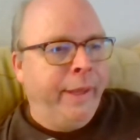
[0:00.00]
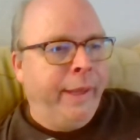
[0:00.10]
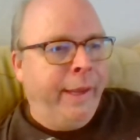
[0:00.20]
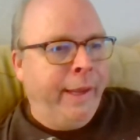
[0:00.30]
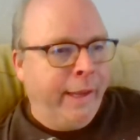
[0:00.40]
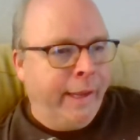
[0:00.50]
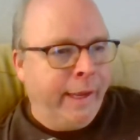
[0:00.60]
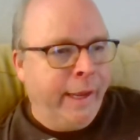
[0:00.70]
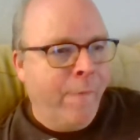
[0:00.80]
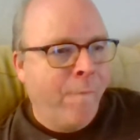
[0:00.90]

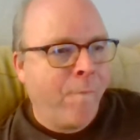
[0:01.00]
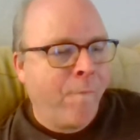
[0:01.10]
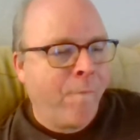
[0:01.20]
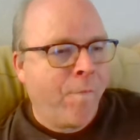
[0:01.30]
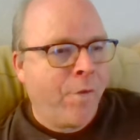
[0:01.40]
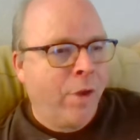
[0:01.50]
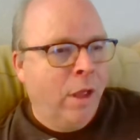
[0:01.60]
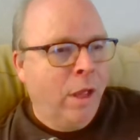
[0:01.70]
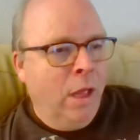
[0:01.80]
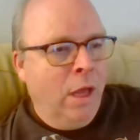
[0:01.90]
he
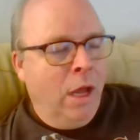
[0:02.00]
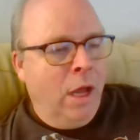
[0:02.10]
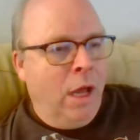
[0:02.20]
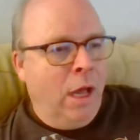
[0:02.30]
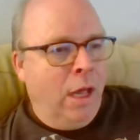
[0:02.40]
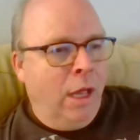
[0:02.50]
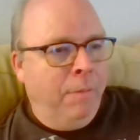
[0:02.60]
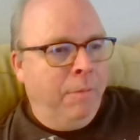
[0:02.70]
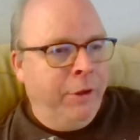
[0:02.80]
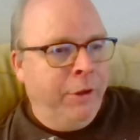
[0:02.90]

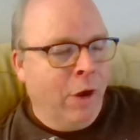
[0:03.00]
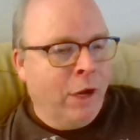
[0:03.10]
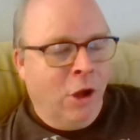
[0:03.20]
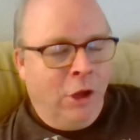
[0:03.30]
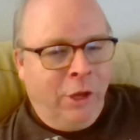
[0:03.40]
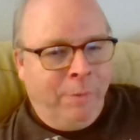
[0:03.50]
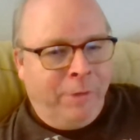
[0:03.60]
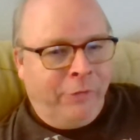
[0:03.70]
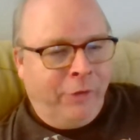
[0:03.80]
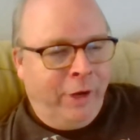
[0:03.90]
I called up.
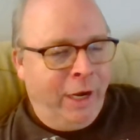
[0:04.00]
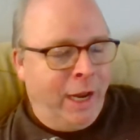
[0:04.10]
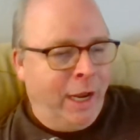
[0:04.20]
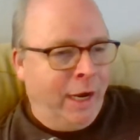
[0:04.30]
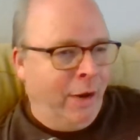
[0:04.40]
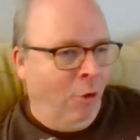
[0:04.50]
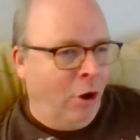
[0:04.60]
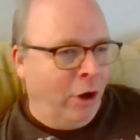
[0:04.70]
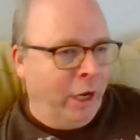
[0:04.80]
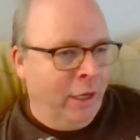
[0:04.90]
I said, "Hey, Dad, how
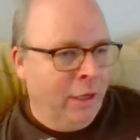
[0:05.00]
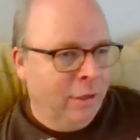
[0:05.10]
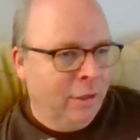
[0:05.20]
are you?"